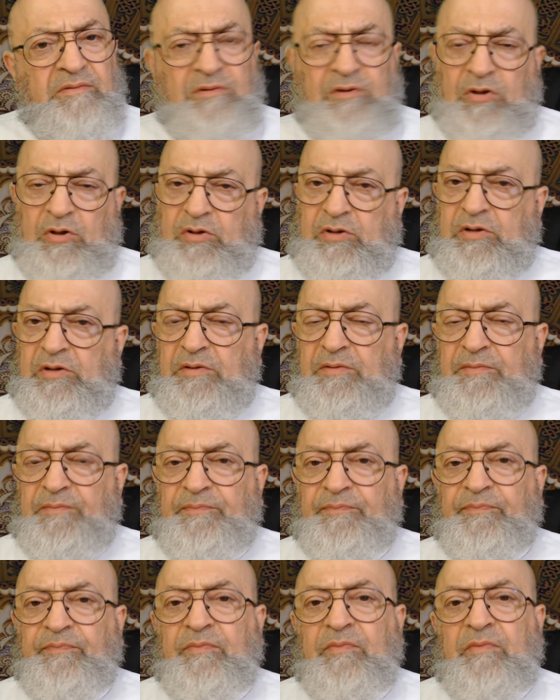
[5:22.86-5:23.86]
Look,
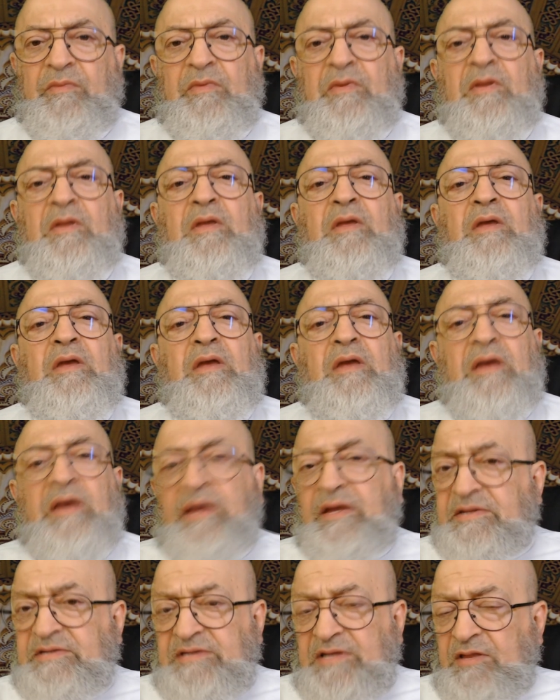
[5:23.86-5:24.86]

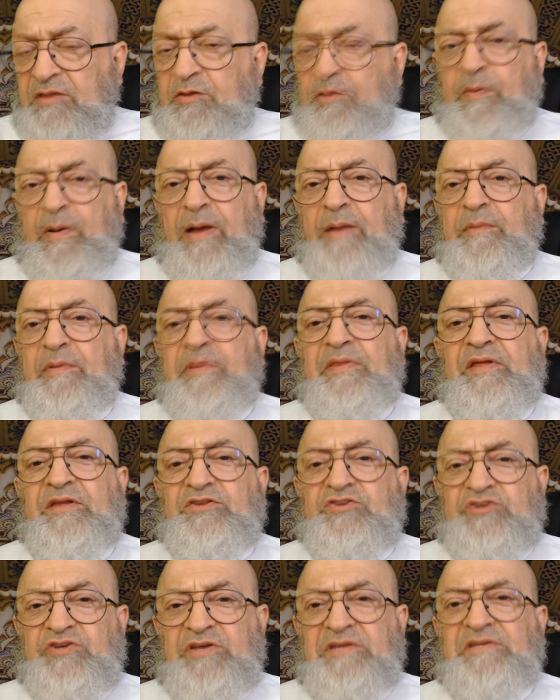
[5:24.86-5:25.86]
it's in the Bible
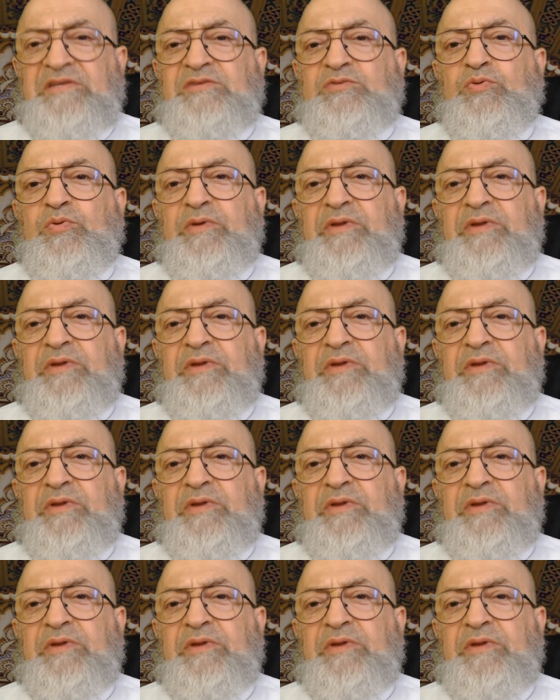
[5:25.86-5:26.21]
that Jesus,